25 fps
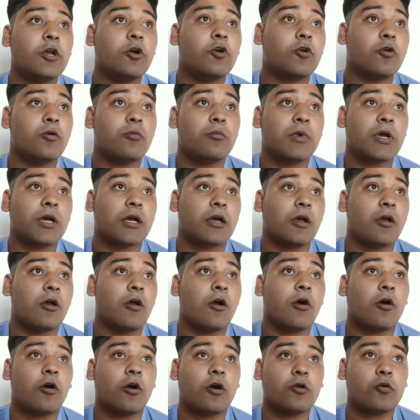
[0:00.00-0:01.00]
aroma
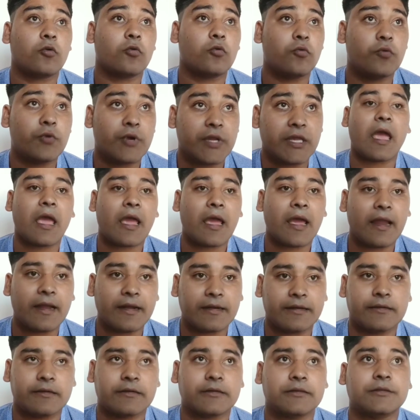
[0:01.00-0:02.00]
or woody,
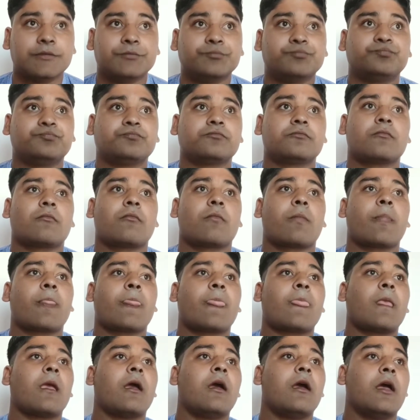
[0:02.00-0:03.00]
and
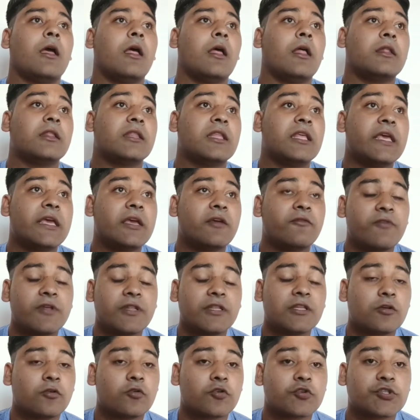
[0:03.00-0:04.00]
thick
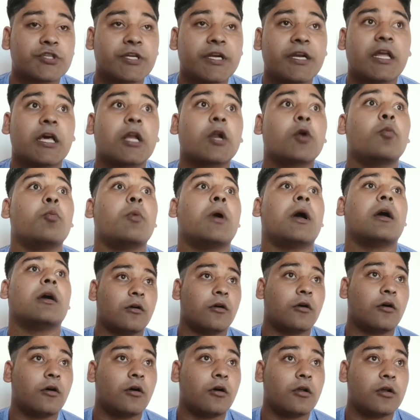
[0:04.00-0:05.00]
with roasted aroma,
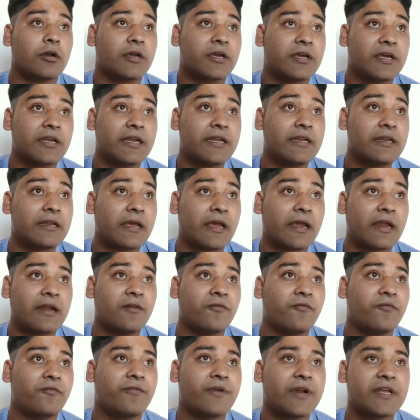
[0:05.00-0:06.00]
or green
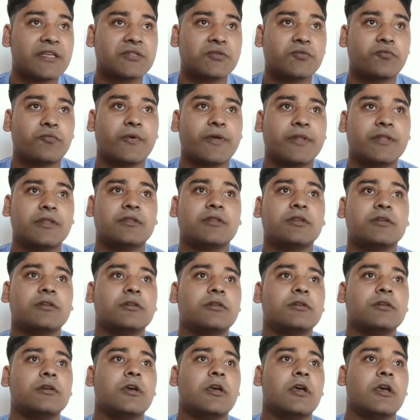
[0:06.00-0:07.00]
and fresh with
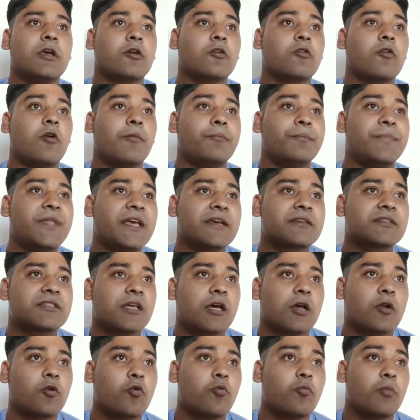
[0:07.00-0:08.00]
complex
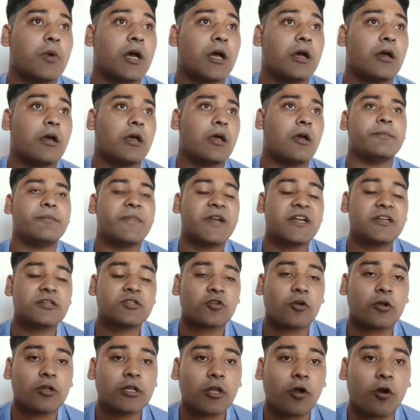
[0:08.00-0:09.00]
aroma.
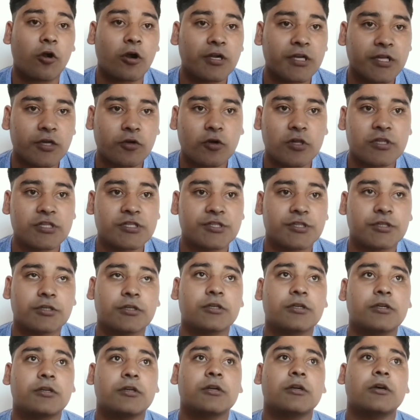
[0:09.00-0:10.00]
Depends on the
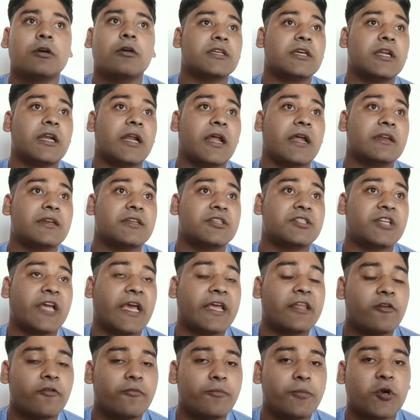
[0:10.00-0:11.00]
horticulture and
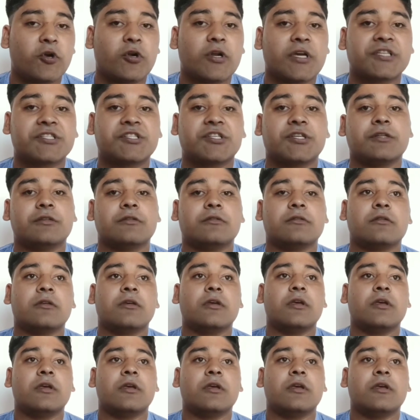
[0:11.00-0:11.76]
style of production.